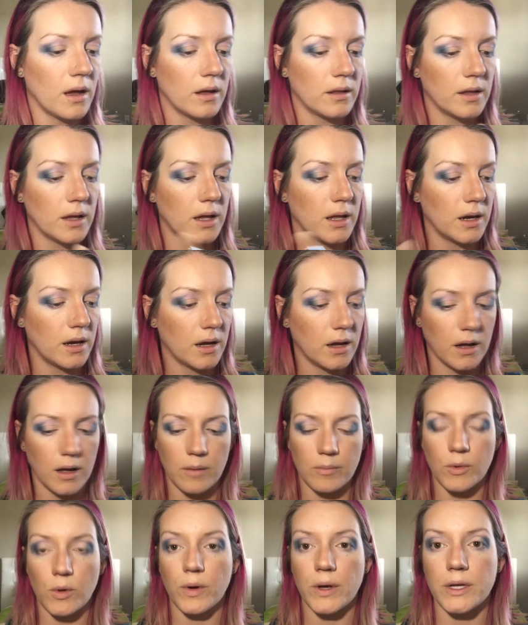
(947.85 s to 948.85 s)
Then I
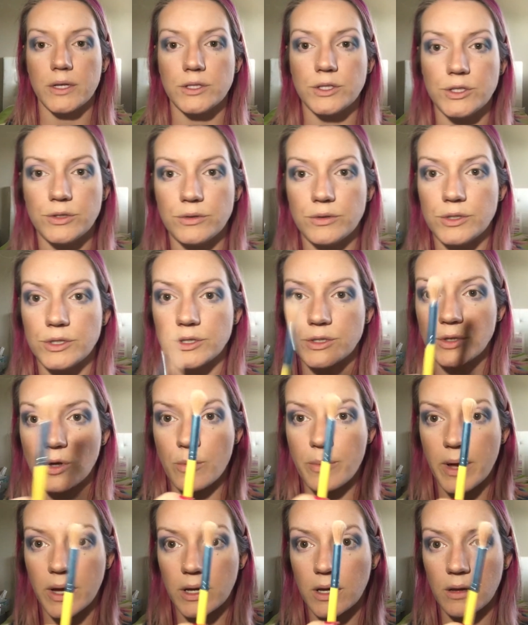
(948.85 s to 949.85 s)
am going to just go
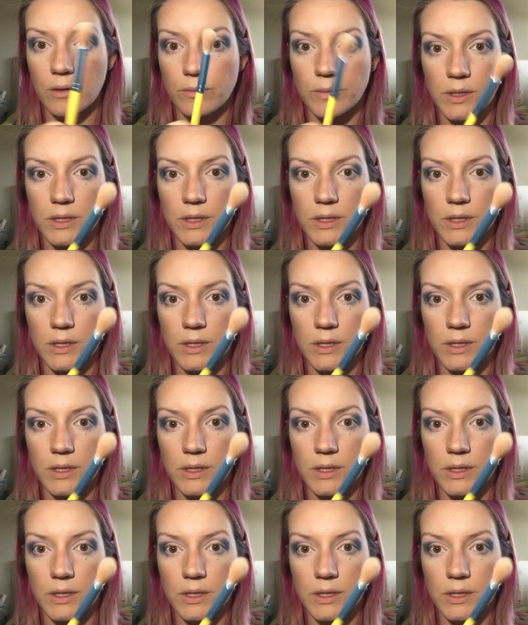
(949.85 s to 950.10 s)
back in